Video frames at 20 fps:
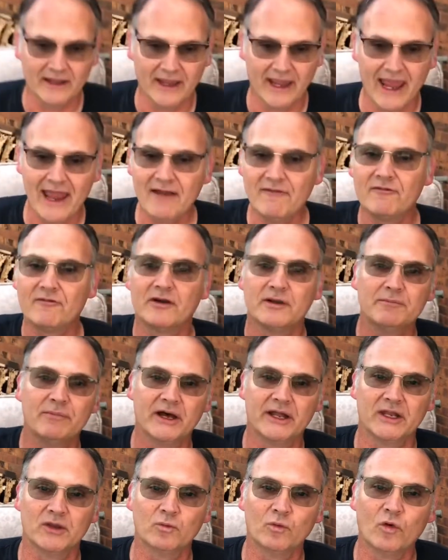
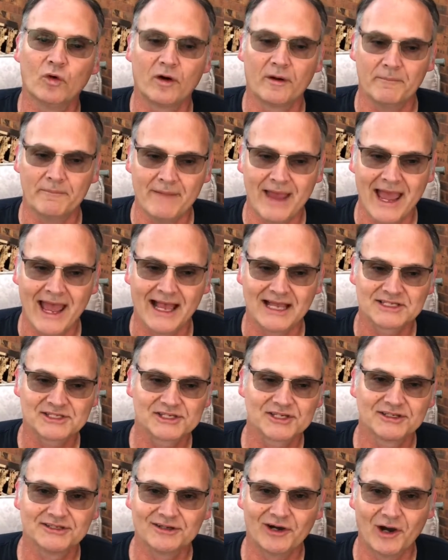everybody wore a
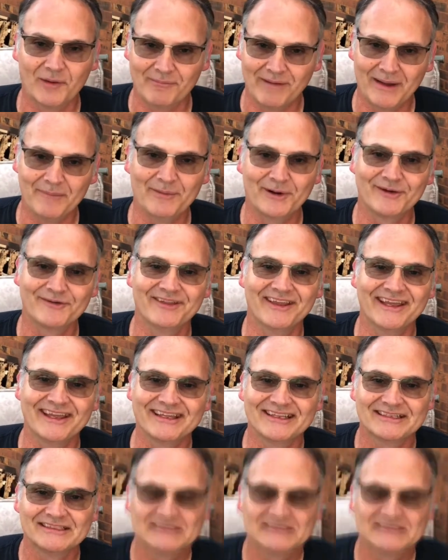mask on my birthday.